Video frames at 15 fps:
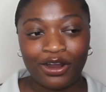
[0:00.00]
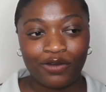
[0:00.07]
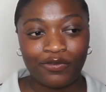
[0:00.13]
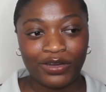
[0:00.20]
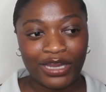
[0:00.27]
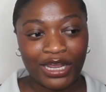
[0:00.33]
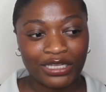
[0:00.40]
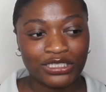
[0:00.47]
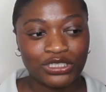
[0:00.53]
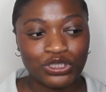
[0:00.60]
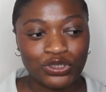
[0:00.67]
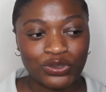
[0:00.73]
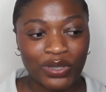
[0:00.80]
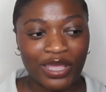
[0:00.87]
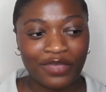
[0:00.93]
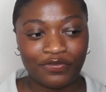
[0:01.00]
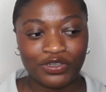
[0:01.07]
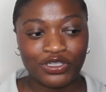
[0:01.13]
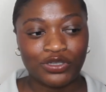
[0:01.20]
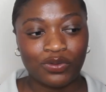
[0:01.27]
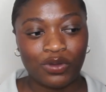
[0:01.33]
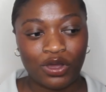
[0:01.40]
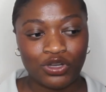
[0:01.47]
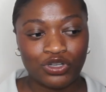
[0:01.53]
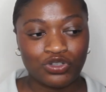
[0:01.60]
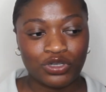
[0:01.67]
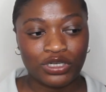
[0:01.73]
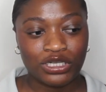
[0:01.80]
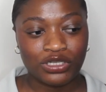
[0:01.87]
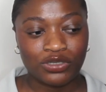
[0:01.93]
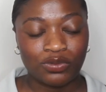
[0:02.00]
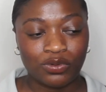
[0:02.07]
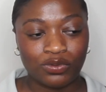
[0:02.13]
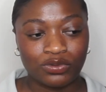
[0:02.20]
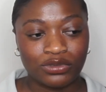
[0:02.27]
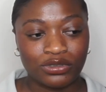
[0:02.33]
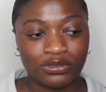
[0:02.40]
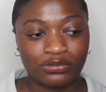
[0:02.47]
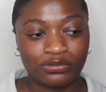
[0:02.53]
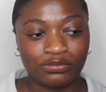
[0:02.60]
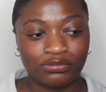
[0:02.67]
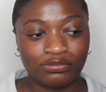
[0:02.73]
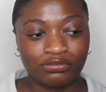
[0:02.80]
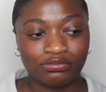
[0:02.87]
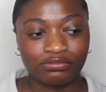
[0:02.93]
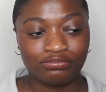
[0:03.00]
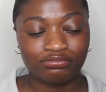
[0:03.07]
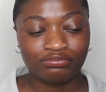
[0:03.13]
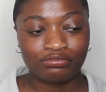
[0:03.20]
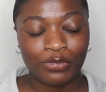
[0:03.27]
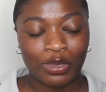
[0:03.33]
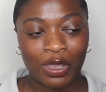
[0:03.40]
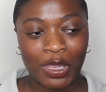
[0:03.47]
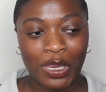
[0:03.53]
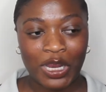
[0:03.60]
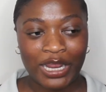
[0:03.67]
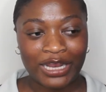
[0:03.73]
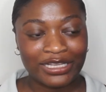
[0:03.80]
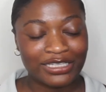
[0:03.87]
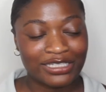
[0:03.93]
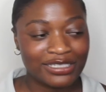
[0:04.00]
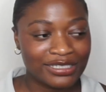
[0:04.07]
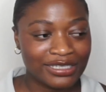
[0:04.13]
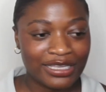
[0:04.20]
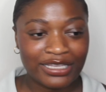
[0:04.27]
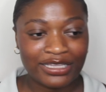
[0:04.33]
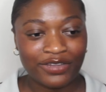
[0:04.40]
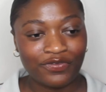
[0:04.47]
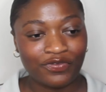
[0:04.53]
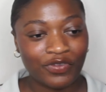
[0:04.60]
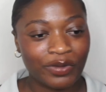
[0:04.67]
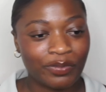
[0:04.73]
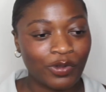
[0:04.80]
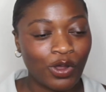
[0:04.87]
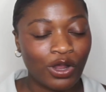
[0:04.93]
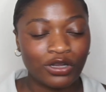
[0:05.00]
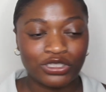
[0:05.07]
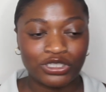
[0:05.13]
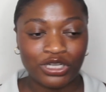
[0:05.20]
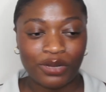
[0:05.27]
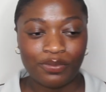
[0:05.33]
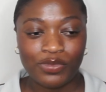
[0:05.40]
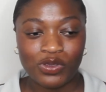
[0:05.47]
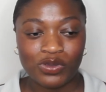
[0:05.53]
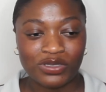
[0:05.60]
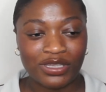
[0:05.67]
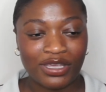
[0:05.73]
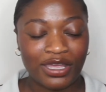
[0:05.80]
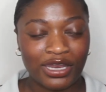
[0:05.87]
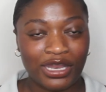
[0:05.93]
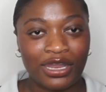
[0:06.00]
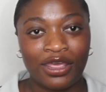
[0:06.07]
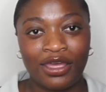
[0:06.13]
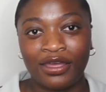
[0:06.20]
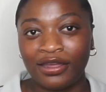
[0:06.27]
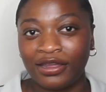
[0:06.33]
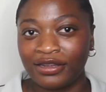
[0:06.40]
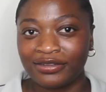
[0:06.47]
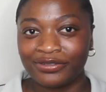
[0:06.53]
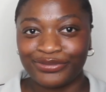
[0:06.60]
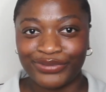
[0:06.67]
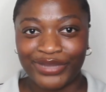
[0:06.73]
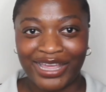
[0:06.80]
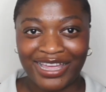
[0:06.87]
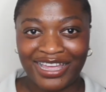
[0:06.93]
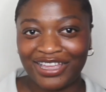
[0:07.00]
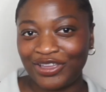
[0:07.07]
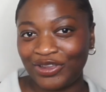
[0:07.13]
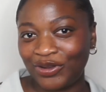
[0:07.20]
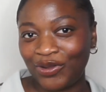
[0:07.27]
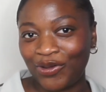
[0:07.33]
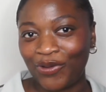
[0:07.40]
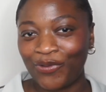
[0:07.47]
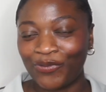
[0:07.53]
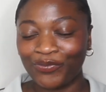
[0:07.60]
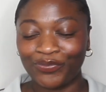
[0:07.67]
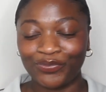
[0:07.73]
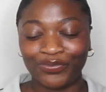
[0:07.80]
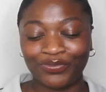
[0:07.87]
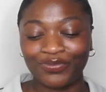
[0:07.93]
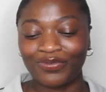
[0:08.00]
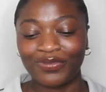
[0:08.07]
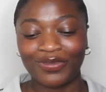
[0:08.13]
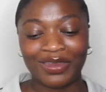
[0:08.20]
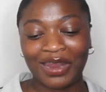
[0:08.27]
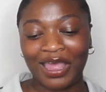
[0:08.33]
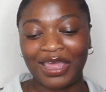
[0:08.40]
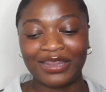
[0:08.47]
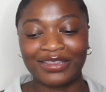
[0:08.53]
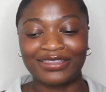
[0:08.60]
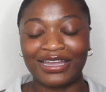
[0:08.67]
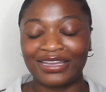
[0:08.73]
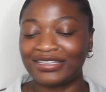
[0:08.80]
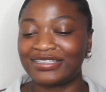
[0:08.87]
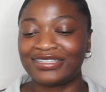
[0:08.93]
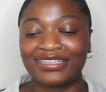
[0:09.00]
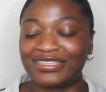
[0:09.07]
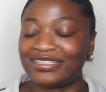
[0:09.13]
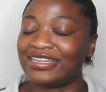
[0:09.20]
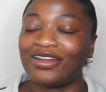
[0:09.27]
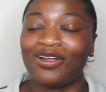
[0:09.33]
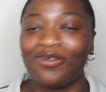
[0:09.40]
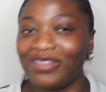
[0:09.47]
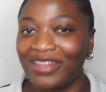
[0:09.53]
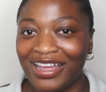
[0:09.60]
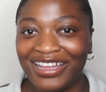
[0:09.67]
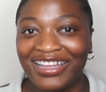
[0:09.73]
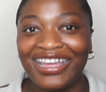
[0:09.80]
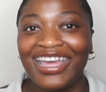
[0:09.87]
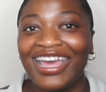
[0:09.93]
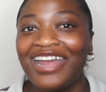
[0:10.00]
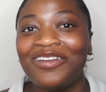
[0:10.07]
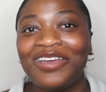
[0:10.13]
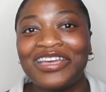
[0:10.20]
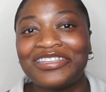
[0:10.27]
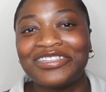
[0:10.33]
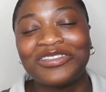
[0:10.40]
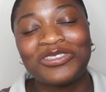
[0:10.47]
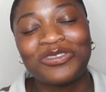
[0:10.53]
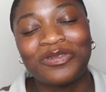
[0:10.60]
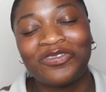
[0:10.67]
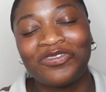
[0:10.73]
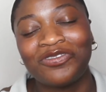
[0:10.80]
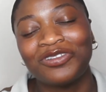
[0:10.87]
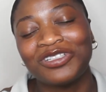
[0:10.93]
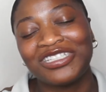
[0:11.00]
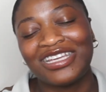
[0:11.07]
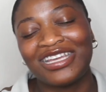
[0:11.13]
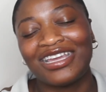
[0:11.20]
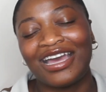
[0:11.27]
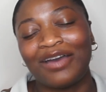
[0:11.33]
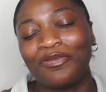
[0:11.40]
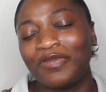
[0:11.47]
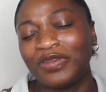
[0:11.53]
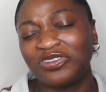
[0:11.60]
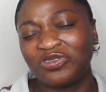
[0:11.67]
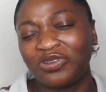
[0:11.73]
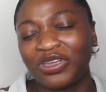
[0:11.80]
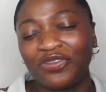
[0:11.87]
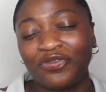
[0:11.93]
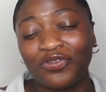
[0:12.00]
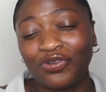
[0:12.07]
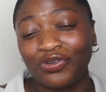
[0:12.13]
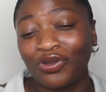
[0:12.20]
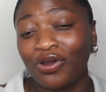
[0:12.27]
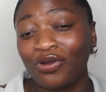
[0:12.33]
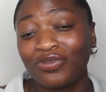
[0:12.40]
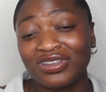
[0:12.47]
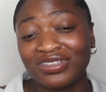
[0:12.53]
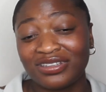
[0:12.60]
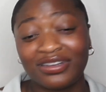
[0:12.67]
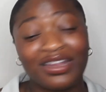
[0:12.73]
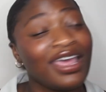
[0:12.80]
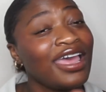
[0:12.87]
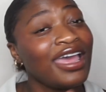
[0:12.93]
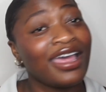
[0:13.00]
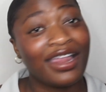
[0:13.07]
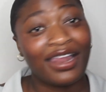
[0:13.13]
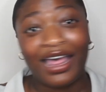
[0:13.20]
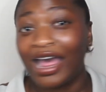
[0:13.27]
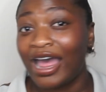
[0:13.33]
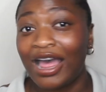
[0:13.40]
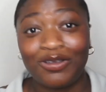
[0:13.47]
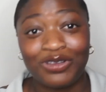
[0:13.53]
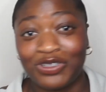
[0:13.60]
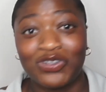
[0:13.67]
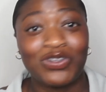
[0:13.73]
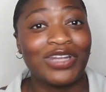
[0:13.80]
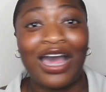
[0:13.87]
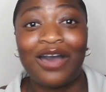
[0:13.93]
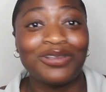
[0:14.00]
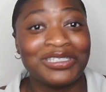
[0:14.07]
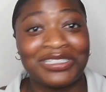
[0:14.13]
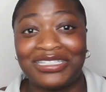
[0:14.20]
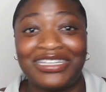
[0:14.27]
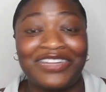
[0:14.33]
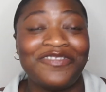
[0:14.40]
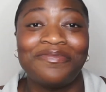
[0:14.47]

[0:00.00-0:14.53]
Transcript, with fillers: reacting to every single country in this world and just see different culture and music and like, you know, dances and all that. Anyway guys, thanks so much for watching. I've been talking for no reason. I'll just leave.